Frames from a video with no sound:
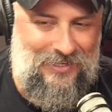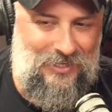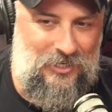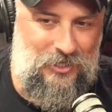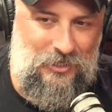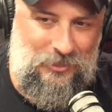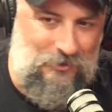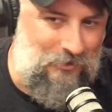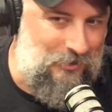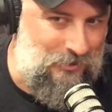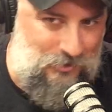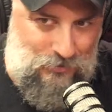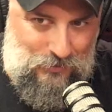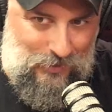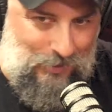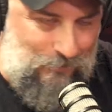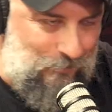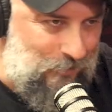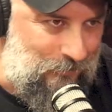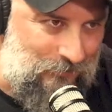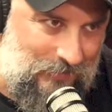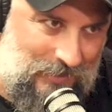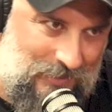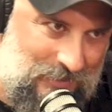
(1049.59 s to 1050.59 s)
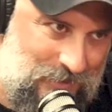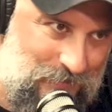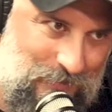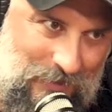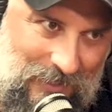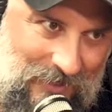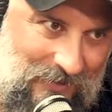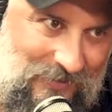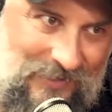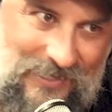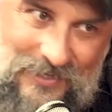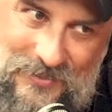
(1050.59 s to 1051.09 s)
You would have swam over that spot
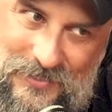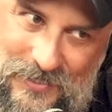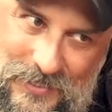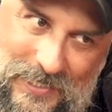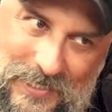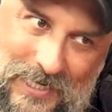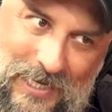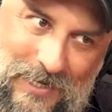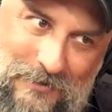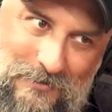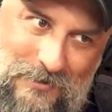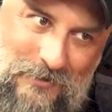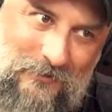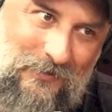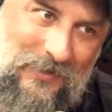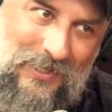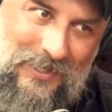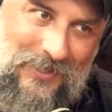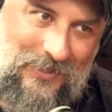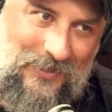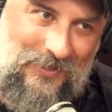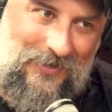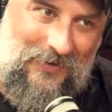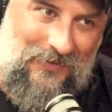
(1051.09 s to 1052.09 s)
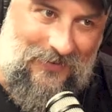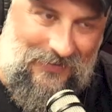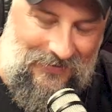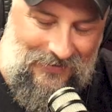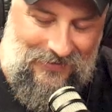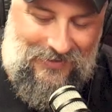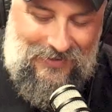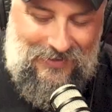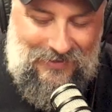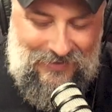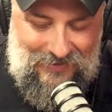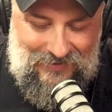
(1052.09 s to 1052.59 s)
1,000 times if you didn't
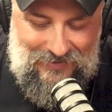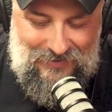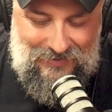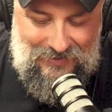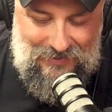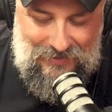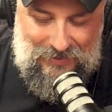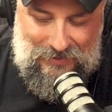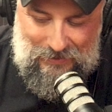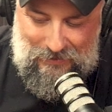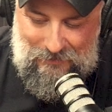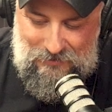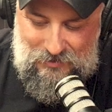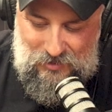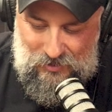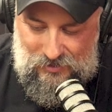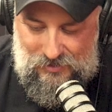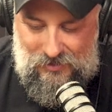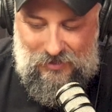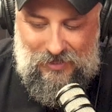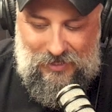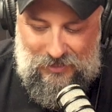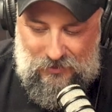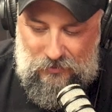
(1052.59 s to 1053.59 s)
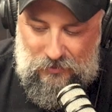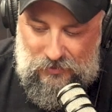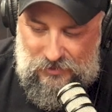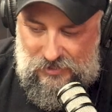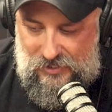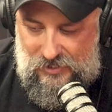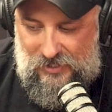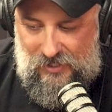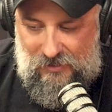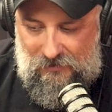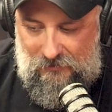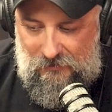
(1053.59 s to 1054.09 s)
know. So there's a lot of cool
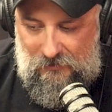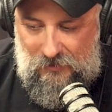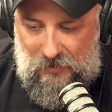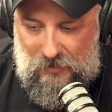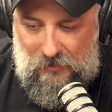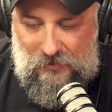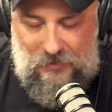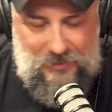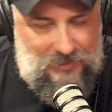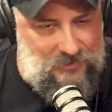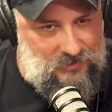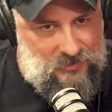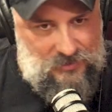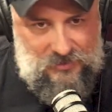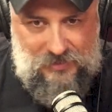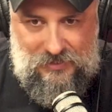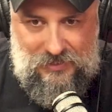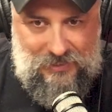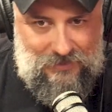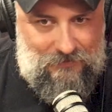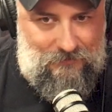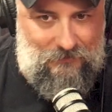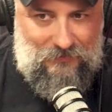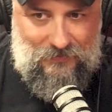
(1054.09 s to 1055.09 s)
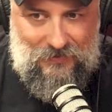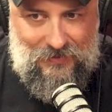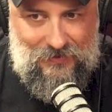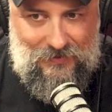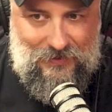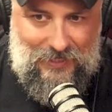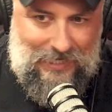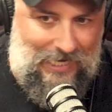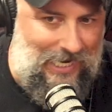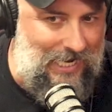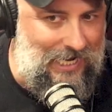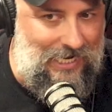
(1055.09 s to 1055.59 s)
stuff, and it's just like
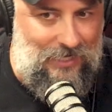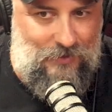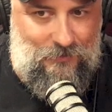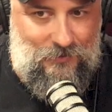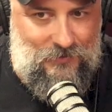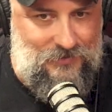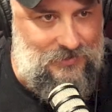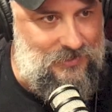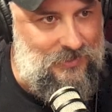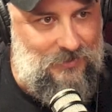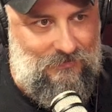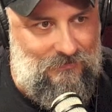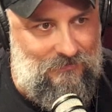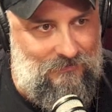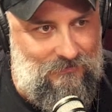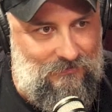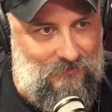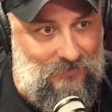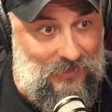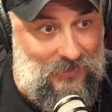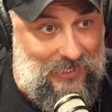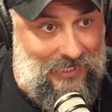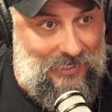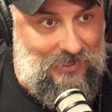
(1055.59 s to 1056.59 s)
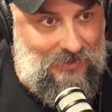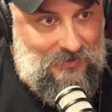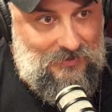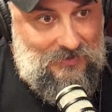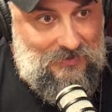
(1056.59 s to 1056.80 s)
animals on land.